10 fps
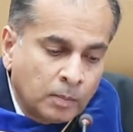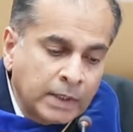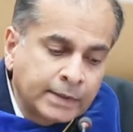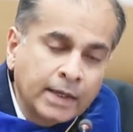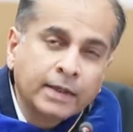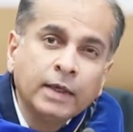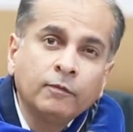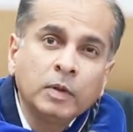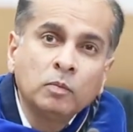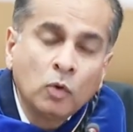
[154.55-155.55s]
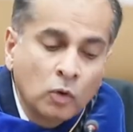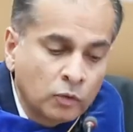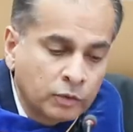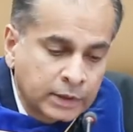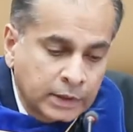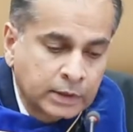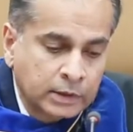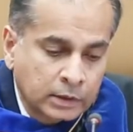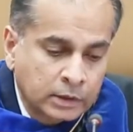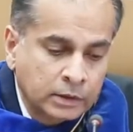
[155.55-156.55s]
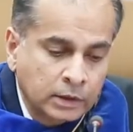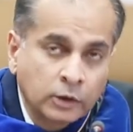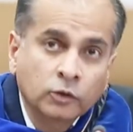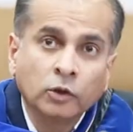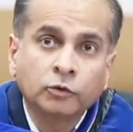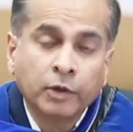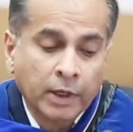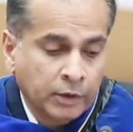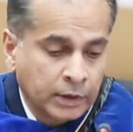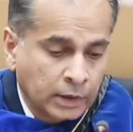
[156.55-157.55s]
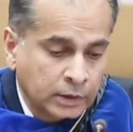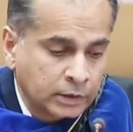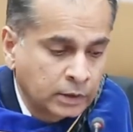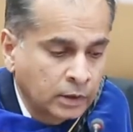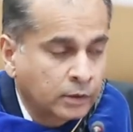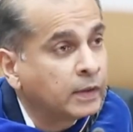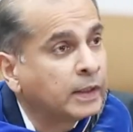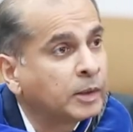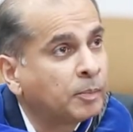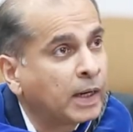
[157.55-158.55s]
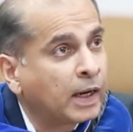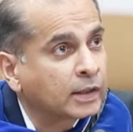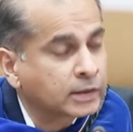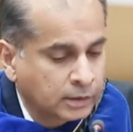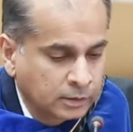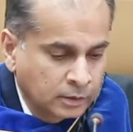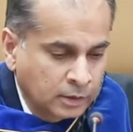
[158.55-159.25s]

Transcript: may take even more resistance and contrariness than in the past,